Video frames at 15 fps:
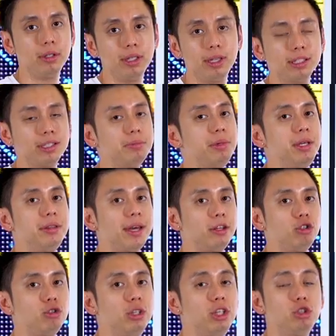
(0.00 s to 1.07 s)
It doesn't mean
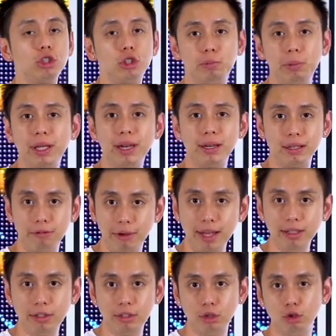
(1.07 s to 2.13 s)
that you need to speak at
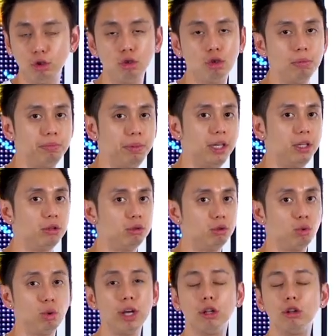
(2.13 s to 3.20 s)
events. You could be
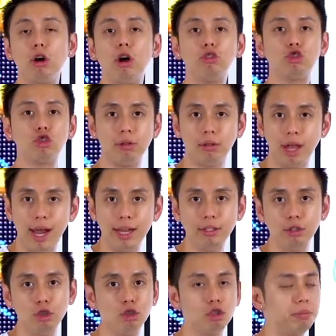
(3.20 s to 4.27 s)
doing a launch
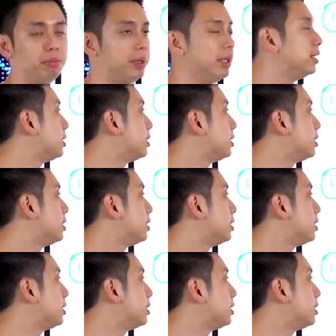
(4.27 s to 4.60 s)
online. You could be